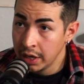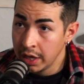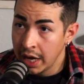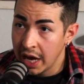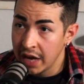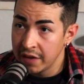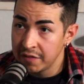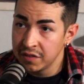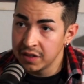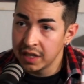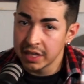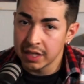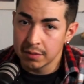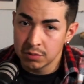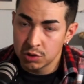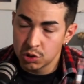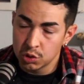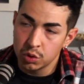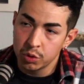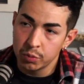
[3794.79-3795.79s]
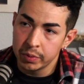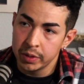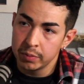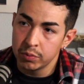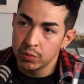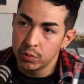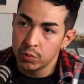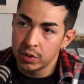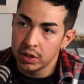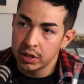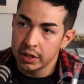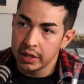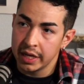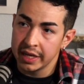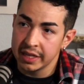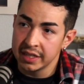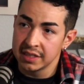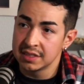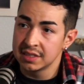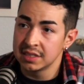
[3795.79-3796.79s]
I feel like I'm showing people what
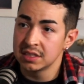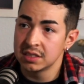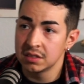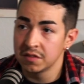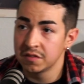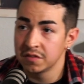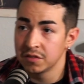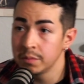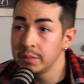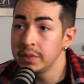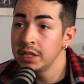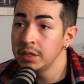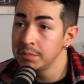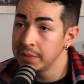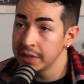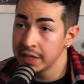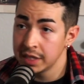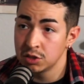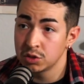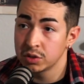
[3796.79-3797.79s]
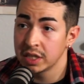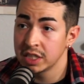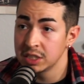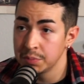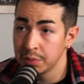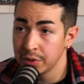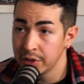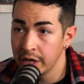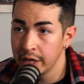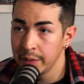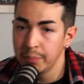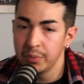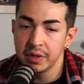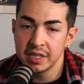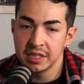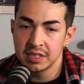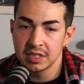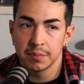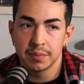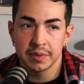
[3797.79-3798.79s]
it consists of for me being transparent and putting
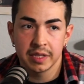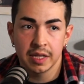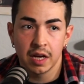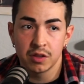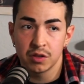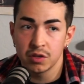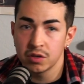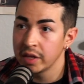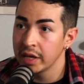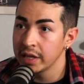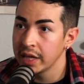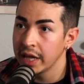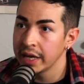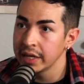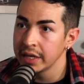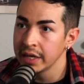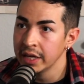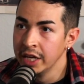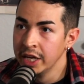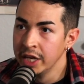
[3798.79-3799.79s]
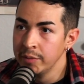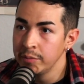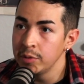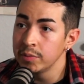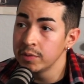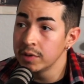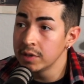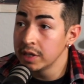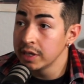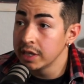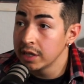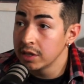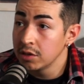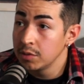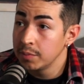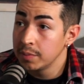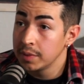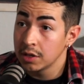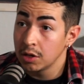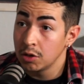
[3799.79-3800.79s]
something out there that like people are gonna look at it
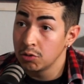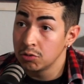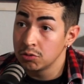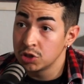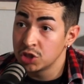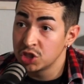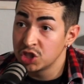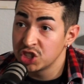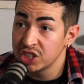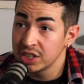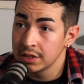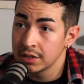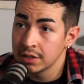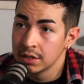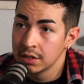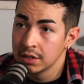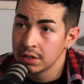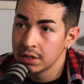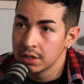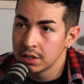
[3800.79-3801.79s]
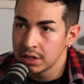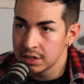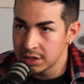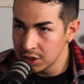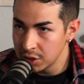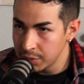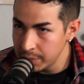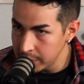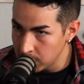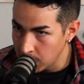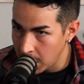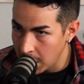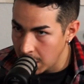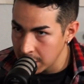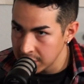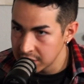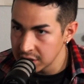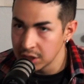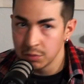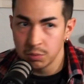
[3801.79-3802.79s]
and be like, oh shit because it's going to be raw
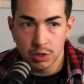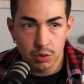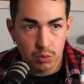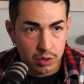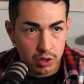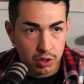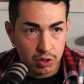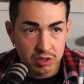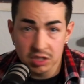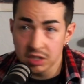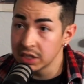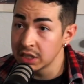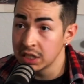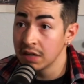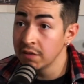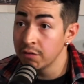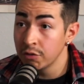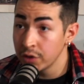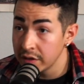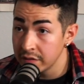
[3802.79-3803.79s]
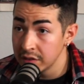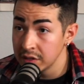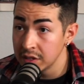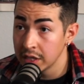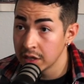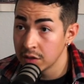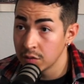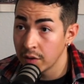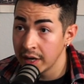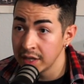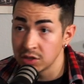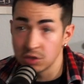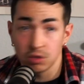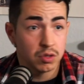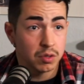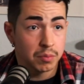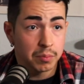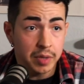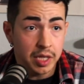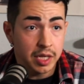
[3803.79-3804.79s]
it's going to be real it's going to cover everything right so
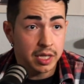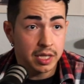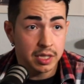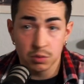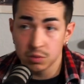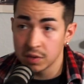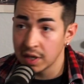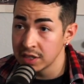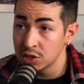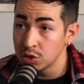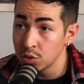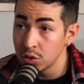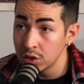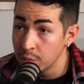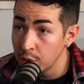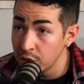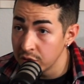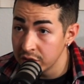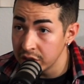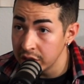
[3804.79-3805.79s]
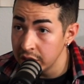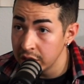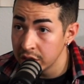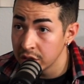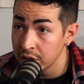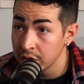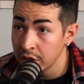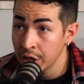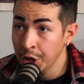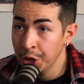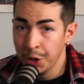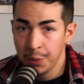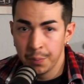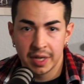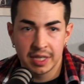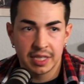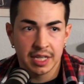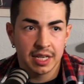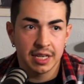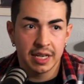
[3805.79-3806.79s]
the meetings when i still come over here my
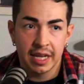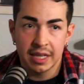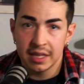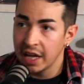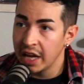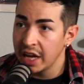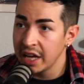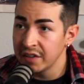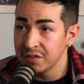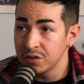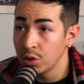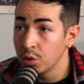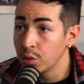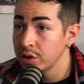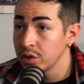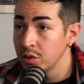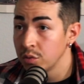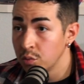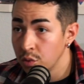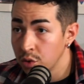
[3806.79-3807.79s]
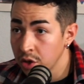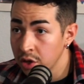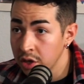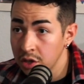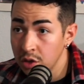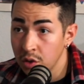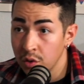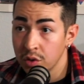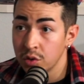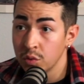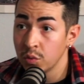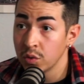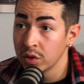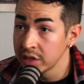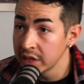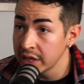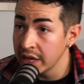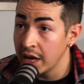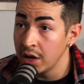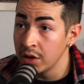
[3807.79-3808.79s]
day-to-day life going to mm-hmm. work going to
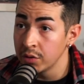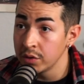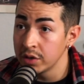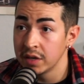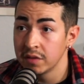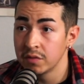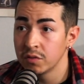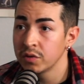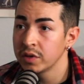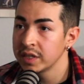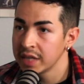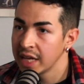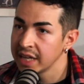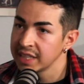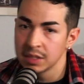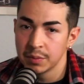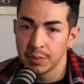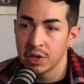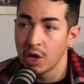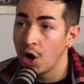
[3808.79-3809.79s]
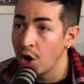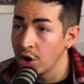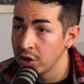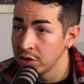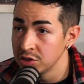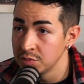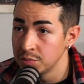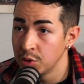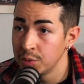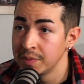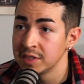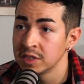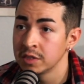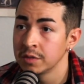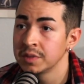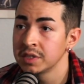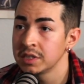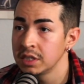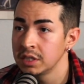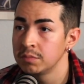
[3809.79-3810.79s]
work out covering like some of the hardest moments some
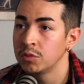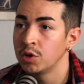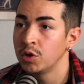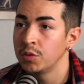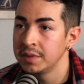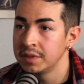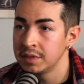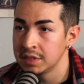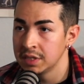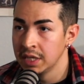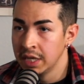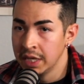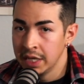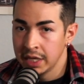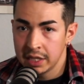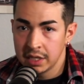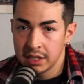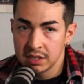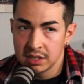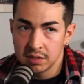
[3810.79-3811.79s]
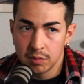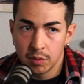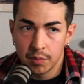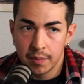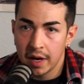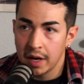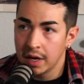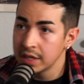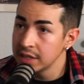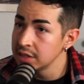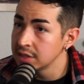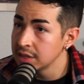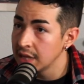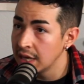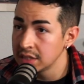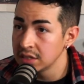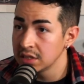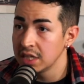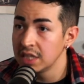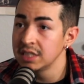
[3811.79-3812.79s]
of the good moments getting some of my honest
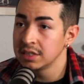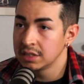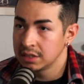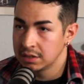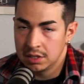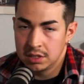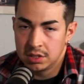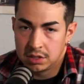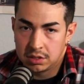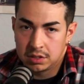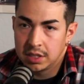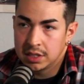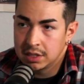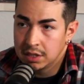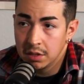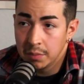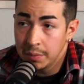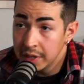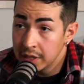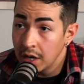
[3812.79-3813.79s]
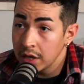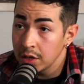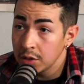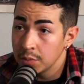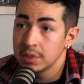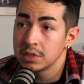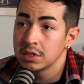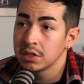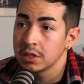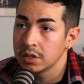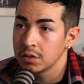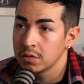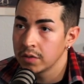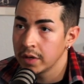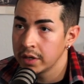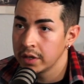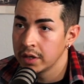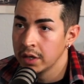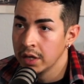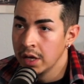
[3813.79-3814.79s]
thoughts like it's it's, it's going to be a documentary
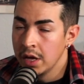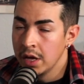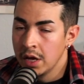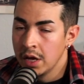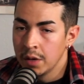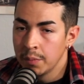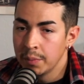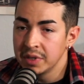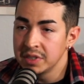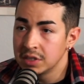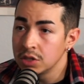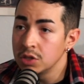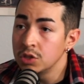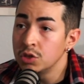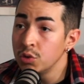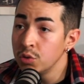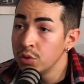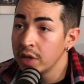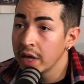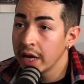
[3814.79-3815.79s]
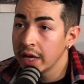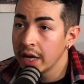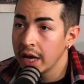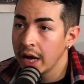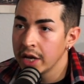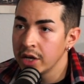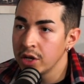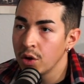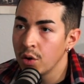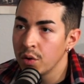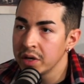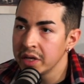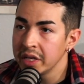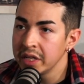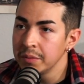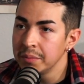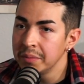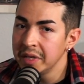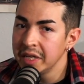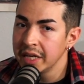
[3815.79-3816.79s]
right but to do that i know i need
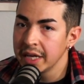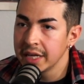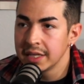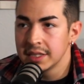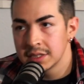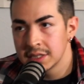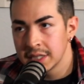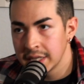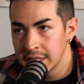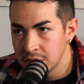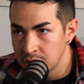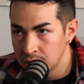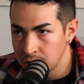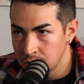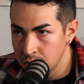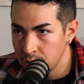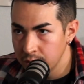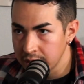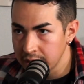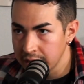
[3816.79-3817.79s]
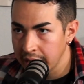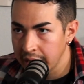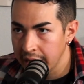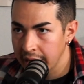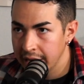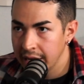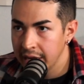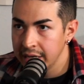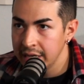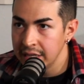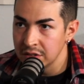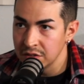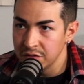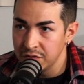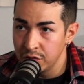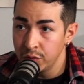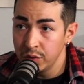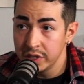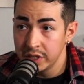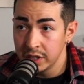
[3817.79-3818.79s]
to be intentional with that and i need to
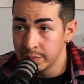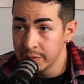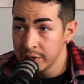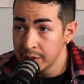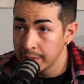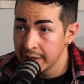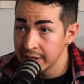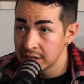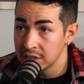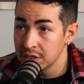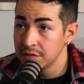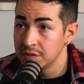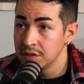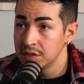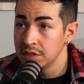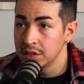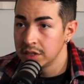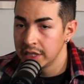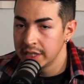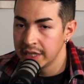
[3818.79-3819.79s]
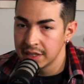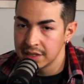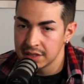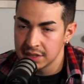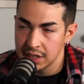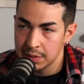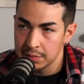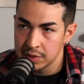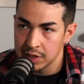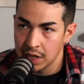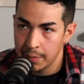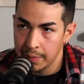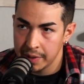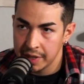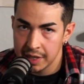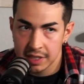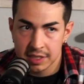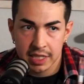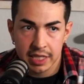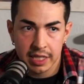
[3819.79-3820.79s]
fully commit myself to it and at the same time i need
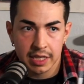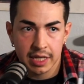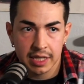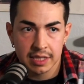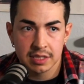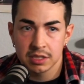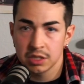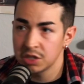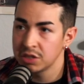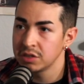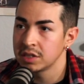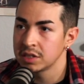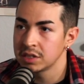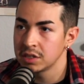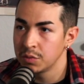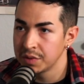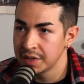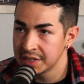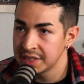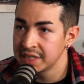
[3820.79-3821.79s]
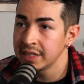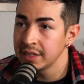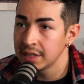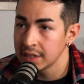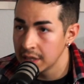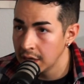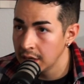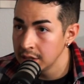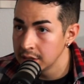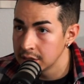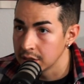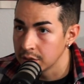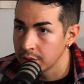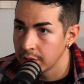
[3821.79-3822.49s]
to take it as serious as i want to take the content